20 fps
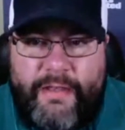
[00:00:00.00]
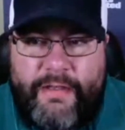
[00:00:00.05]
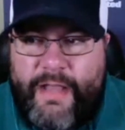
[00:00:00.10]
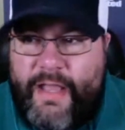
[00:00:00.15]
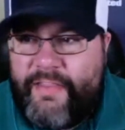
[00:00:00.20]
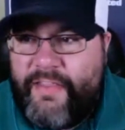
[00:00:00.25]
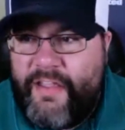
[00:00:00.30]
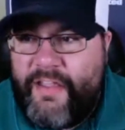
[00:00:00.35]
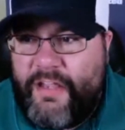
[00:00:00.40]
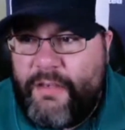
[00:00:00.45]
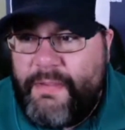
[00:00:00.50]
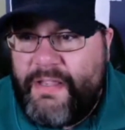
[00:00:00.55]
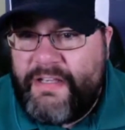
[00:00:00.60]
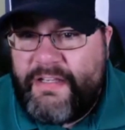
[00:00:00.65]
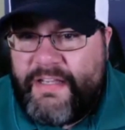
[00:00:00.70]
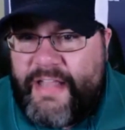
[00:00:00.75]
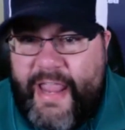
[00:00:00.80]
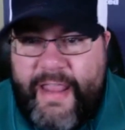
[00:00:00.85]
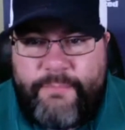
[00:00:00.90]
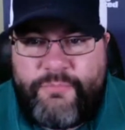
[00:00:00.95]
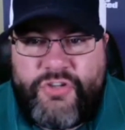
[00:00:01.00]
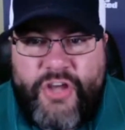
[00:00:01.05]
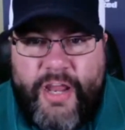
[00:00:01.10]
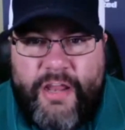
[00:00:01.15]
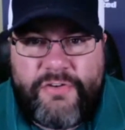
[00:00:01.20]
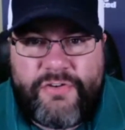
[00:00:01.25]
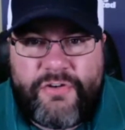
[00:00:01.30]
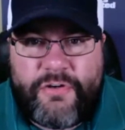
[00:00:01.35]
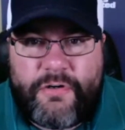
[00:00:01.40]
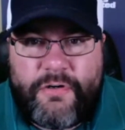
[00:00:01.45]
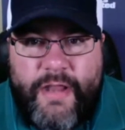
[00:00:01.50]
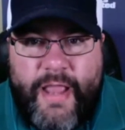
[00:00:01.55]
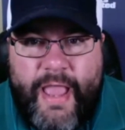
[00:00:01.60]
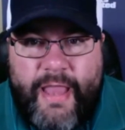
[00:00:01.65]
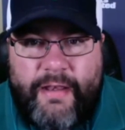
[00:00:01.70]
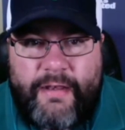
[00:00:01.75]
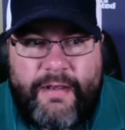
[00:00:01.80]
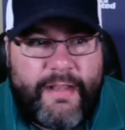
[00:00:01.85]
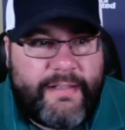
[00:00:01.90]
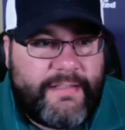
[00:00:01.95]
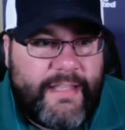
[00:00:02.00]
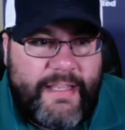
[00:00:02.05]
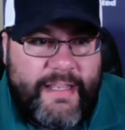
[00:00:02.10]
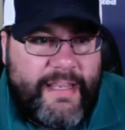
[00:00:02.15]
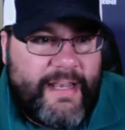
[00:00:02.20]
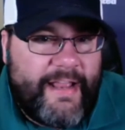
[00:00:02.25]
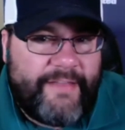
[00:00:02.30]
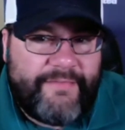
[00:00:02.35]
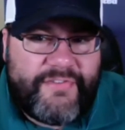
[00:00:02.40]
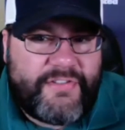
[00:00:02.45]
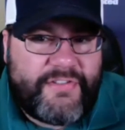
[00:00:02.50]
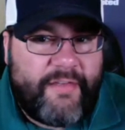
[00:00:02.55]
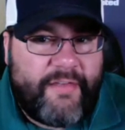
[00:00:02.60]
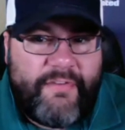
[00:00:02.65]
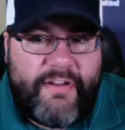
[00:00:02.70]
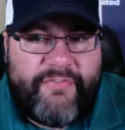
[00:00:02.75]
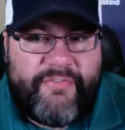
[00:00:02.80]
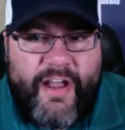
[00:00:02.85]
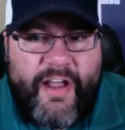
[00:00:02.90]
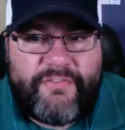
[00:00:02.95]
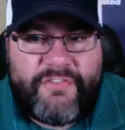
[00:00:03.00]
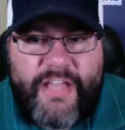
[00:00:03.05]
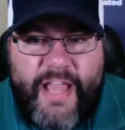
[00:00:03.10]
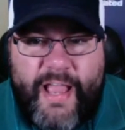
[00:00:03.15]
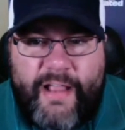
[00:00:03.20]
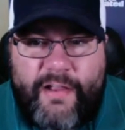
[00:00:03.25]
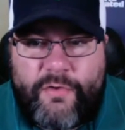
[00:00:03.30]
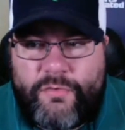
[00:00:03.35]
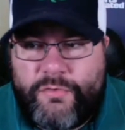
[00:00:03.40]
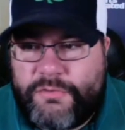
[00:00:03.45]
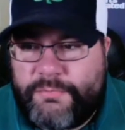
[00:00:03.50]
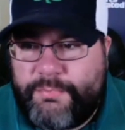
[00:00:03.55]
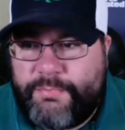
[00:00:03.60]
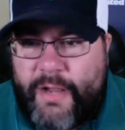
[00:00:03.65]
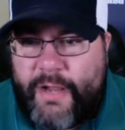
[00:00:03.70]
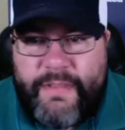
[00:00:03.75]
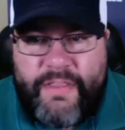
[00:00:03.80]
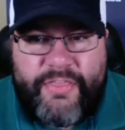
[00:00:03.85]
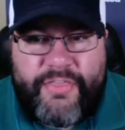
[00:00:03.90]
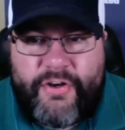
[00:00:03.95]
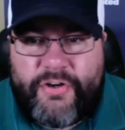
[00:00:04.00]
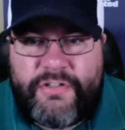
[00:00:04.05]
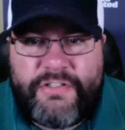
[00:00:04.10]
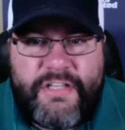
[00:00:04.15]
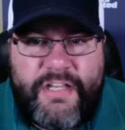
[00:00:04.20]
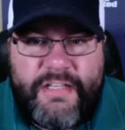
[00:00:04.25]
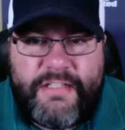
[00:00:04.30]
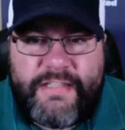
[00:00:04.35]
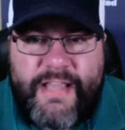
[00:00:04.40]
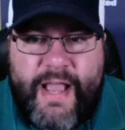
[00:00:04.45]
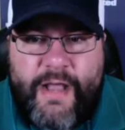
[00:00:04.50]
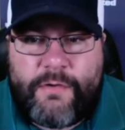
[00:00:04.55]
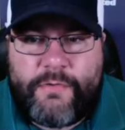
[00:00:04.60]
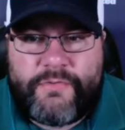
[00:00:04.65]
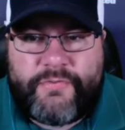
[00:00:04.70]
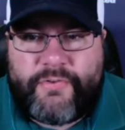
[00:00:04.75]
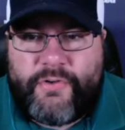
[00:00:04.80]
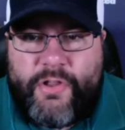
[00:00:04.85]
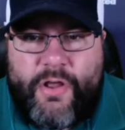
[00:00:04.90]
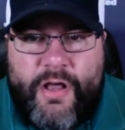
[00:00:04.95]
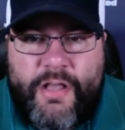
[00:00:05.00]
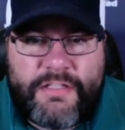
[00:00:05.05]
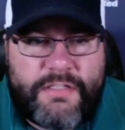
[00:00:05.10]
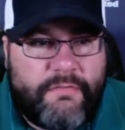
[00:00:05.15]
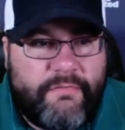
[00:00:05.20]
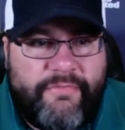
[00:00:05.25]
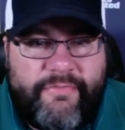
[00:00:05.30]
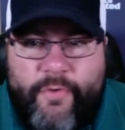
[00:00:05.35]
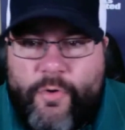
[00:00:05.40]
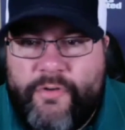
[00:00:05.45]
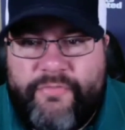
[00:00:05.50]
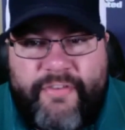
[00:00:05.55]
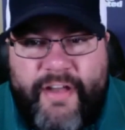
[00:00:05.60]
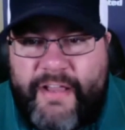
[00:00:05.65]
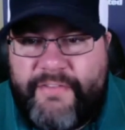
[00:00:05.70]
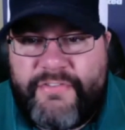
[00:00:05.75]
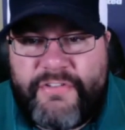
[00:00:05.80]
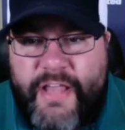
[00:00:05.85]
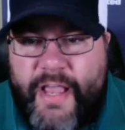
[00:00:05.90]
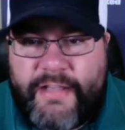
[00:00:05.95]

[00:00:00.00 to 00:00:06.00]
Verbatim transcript: I think he'd be a game changer at it. I think he'd have seventy-five tackles, probably thirteen tackles for loss, and four or five sacks.